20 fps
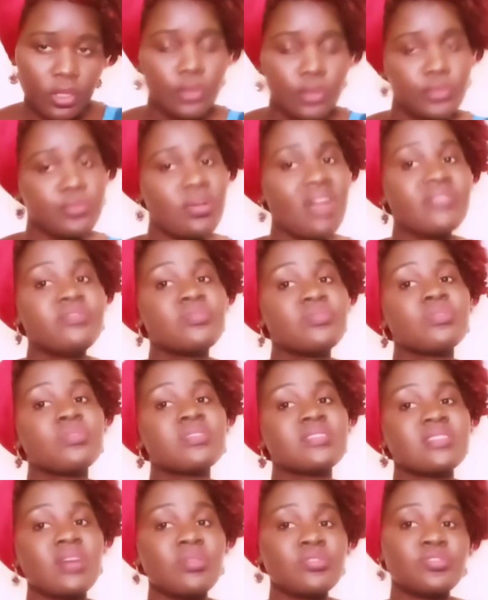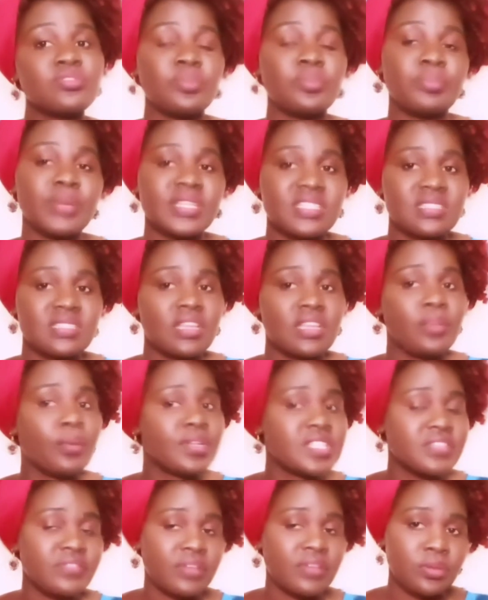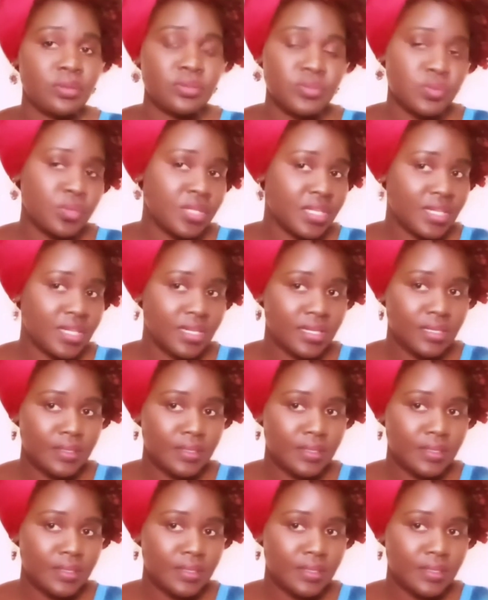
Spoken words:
You have to consult your partner in whatever you're doing.